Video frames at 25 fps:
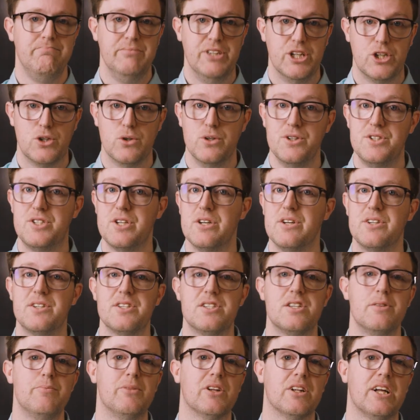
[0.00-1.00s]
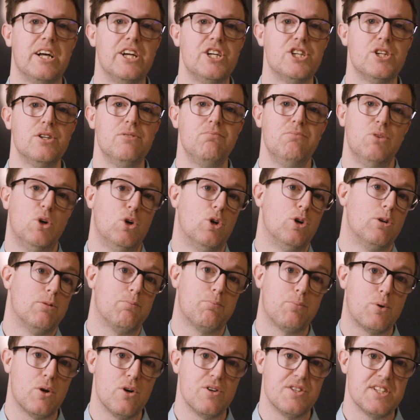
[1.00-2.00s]
You could turn to simulation or
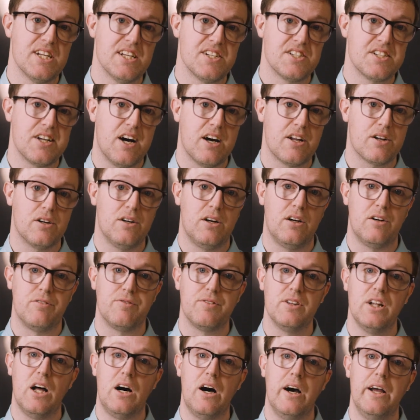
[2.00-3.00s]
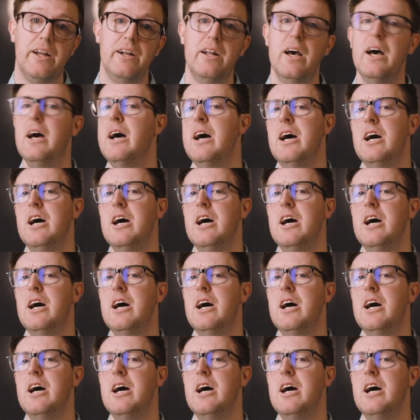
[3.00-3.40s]
process data offline,